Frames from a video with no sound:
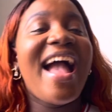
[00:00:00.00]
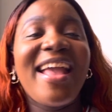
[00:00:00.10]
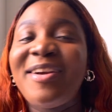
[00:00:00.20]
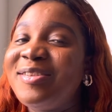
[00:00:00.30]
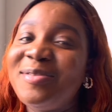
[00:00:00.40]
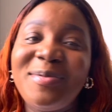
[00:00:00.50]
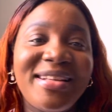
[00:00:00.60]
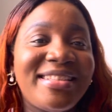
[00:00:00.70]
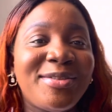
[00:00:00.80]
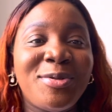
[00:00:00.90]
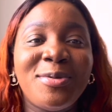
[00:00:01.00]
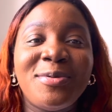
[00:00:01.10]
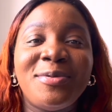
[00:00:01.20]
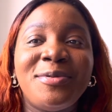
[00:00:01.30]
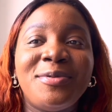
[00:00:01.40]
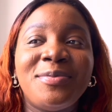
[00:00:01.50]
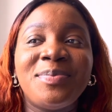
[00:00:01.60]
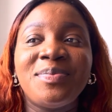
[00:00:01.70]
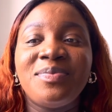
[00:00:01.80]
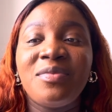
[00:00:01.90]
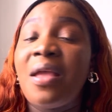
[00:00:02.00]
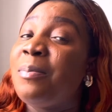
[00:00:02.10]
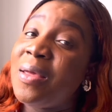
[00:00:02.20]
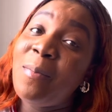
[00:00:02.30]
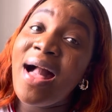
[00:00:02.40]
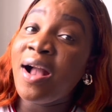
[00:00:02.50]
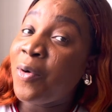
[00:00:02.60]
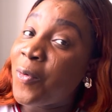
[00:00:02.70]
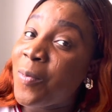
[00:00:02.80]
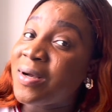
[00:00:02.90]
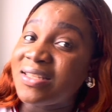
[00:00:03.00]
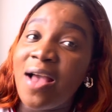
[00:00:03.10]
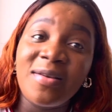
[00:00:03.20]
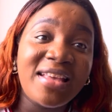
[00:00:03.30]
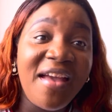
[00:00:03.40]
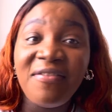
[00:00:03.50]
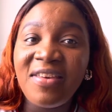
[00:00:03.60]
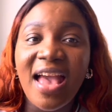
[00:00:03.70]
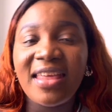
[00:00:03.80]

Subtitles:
I couldn't wait to be back home because I was heavy. I